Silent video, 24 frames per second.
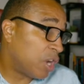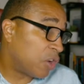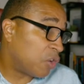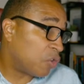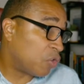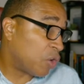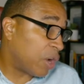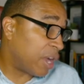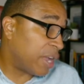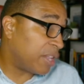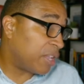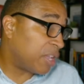
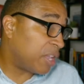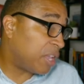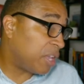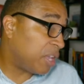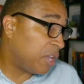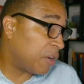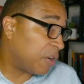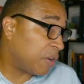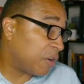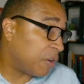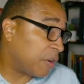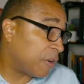right
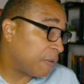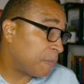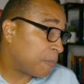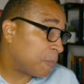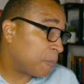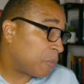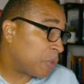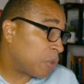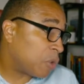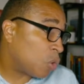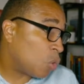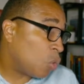here
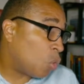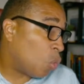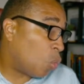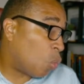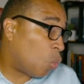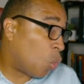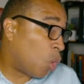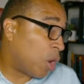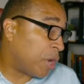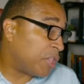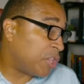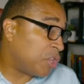
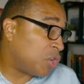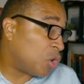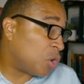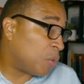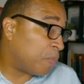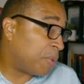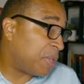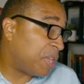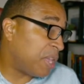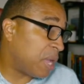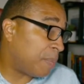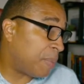what your
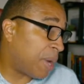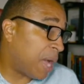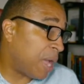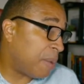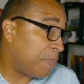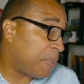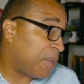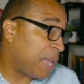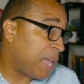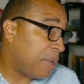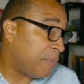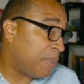
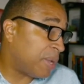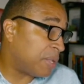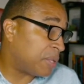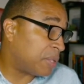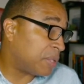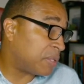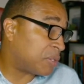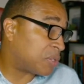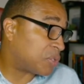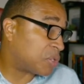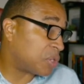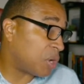PMI
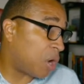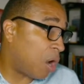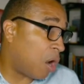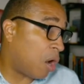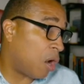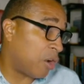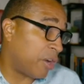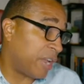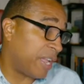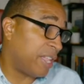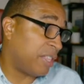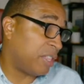payments
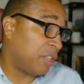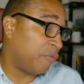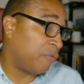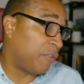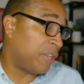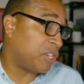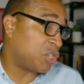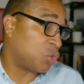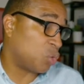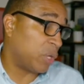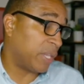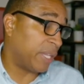are
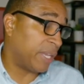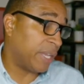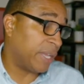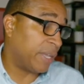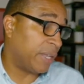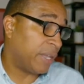individually.